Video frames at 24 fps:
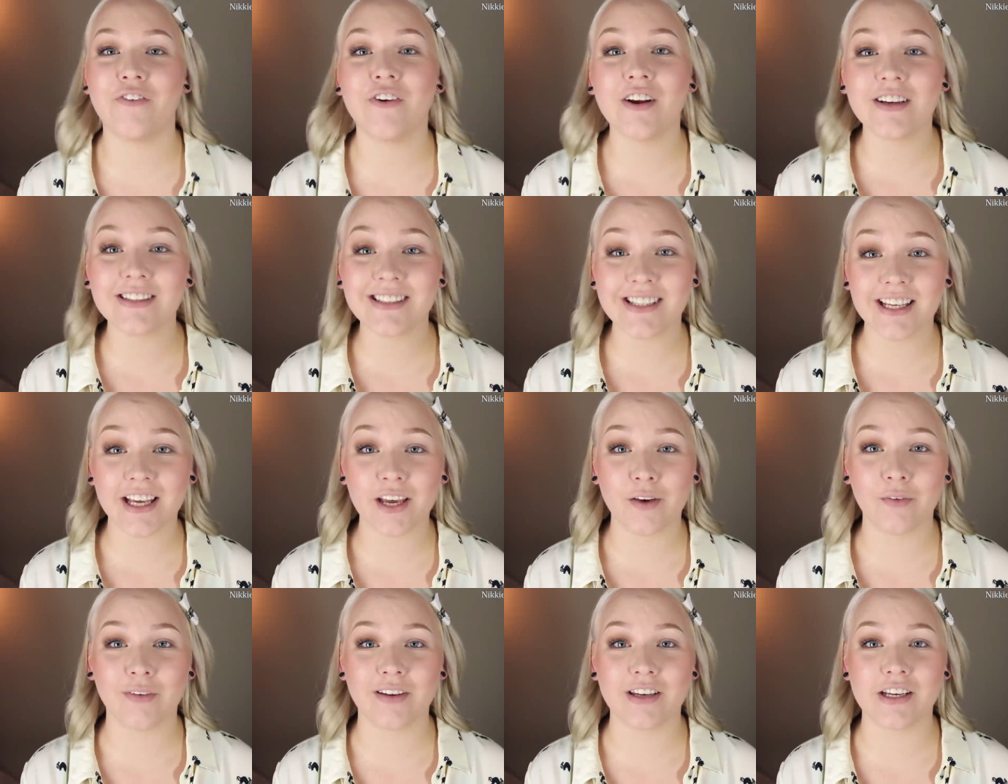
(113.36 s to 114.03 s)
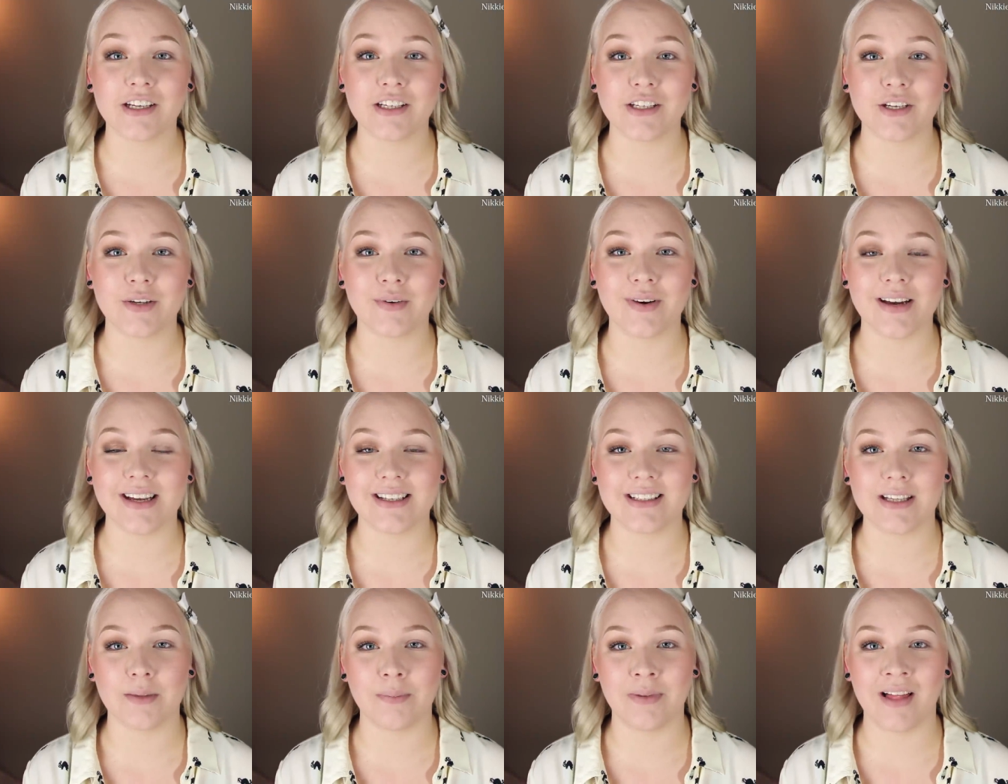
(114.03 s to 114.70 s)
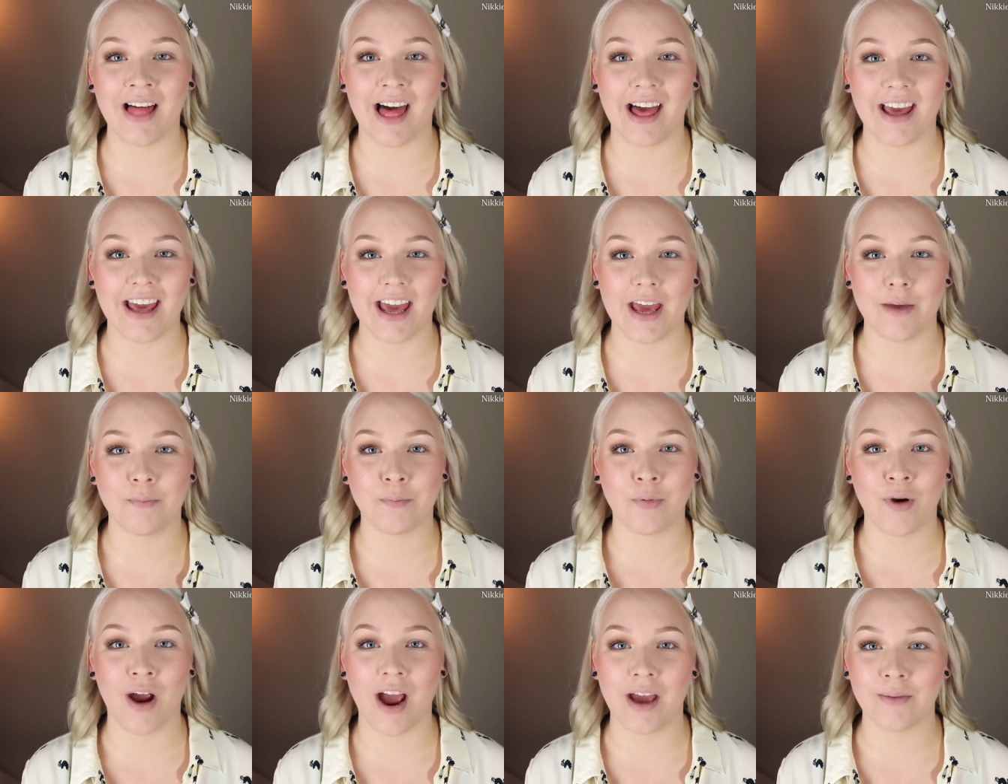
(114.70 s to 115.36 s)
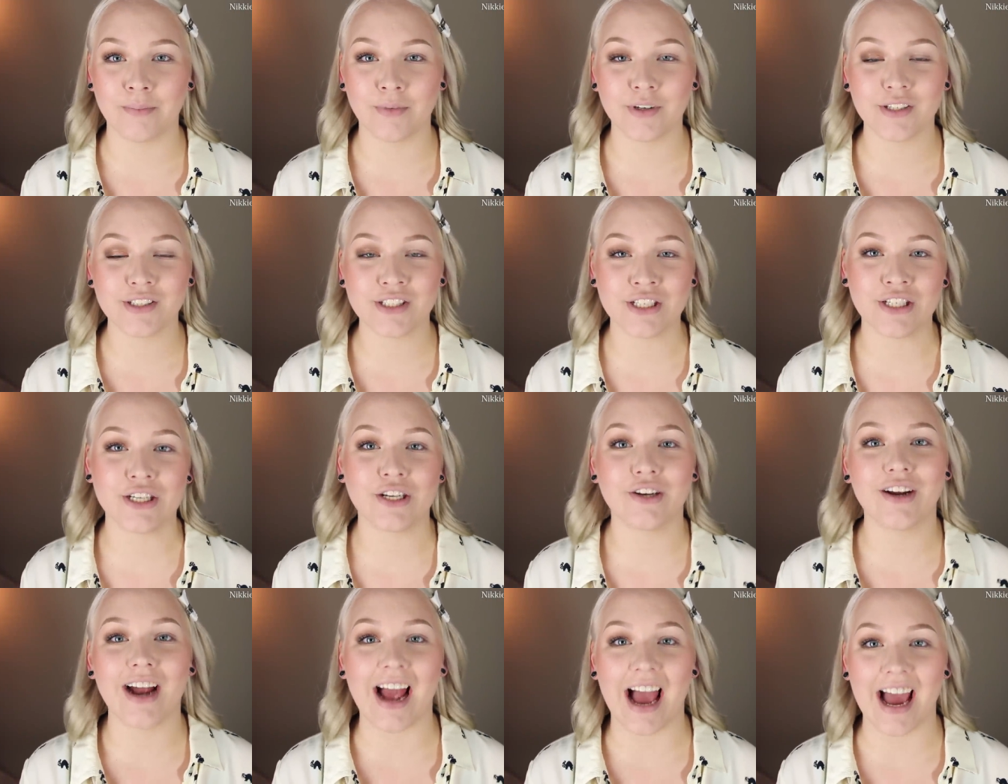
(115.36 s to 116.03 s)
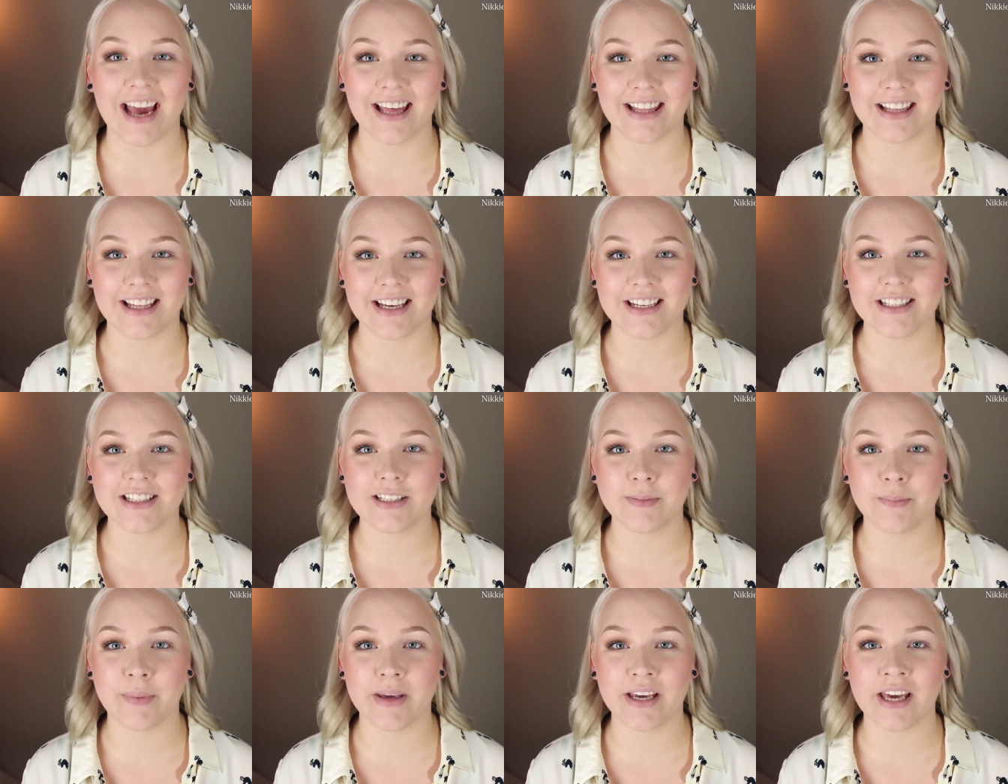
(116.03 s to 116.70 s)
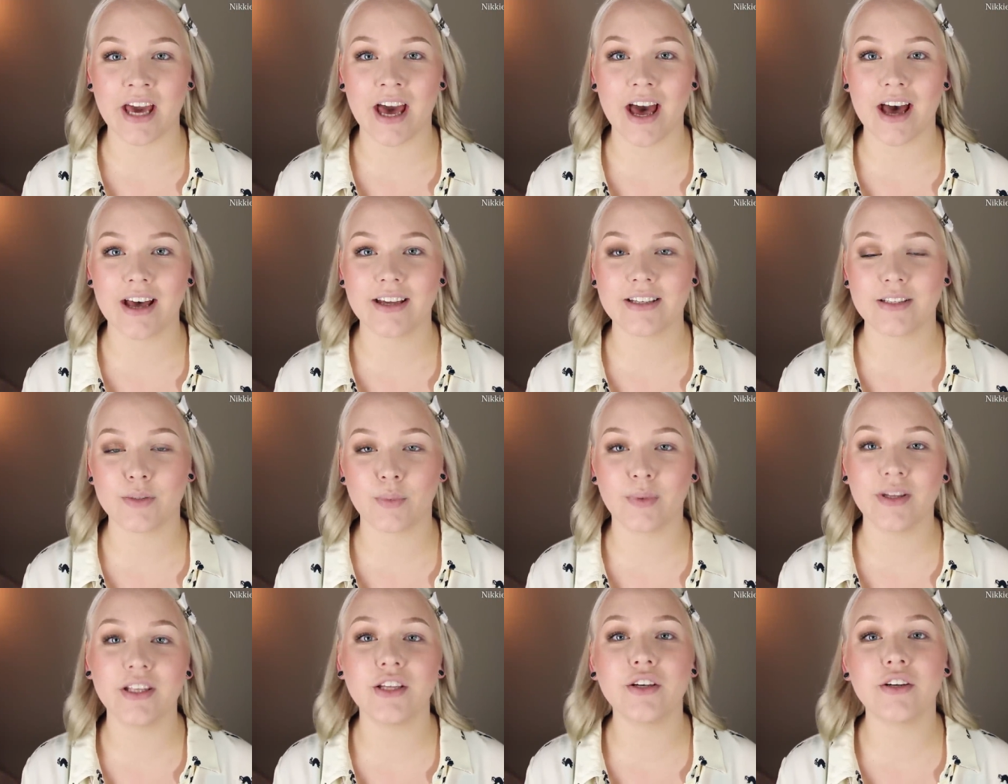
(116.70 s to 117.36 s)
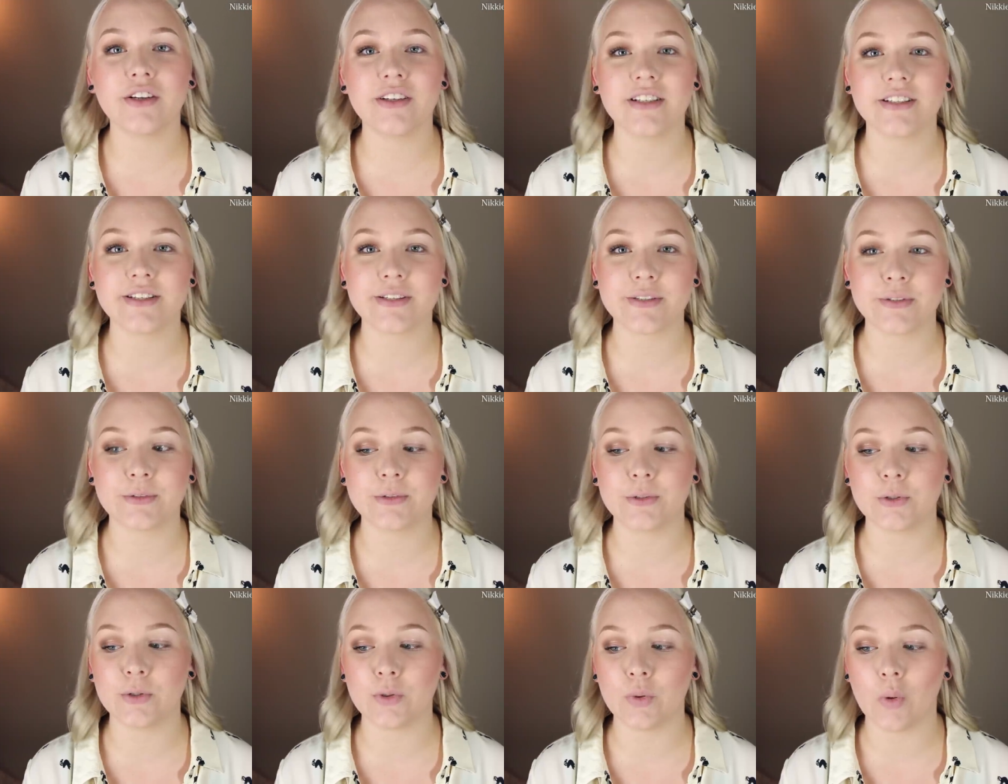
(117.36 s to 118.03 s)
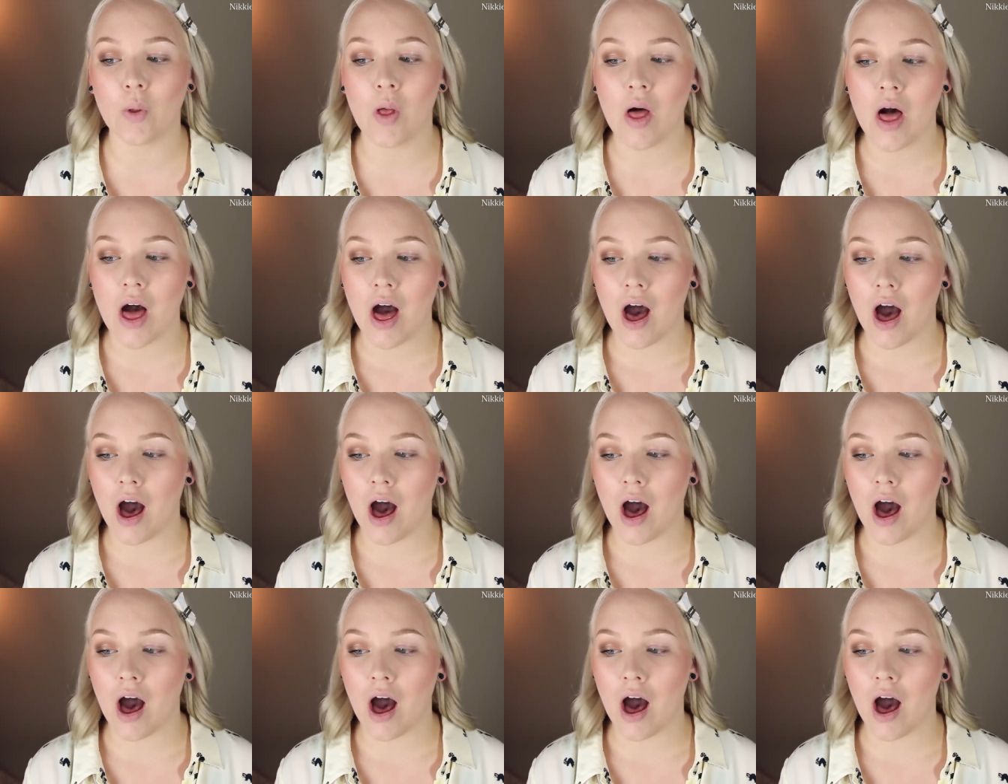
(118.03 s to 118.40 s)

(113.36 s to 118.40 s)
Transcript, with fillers: first thing you want to do is apply a primer to your eyelids because when you're in school,